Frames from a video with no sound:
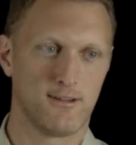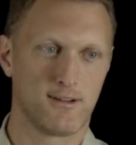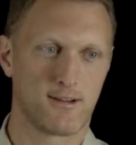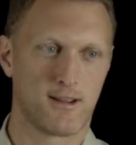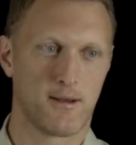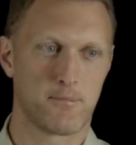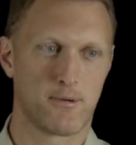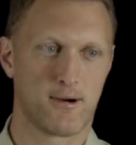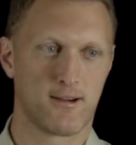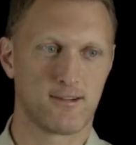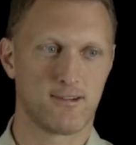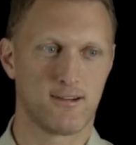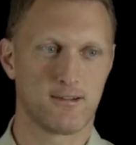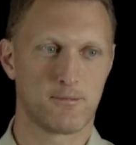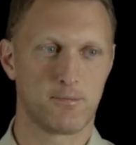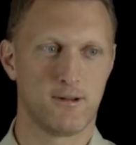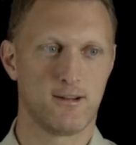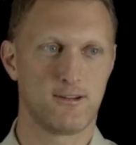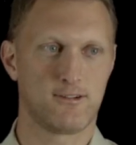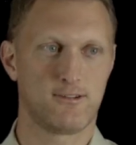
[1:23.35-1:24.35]
lookup
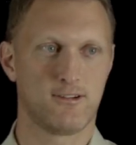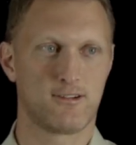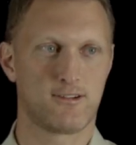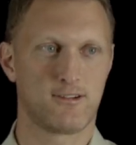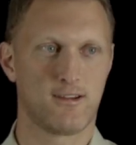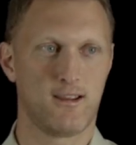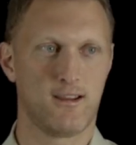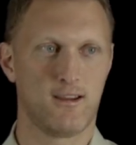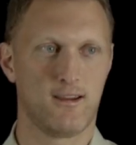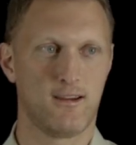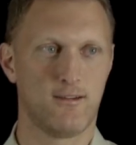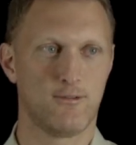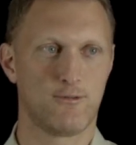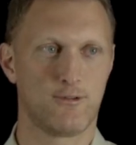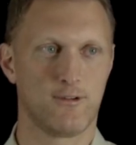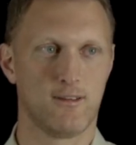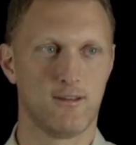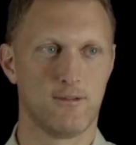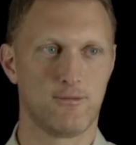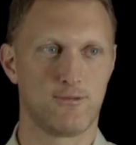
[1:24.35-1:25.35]
process, but let's just say
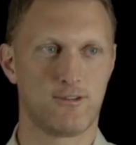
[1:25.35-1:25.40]
for the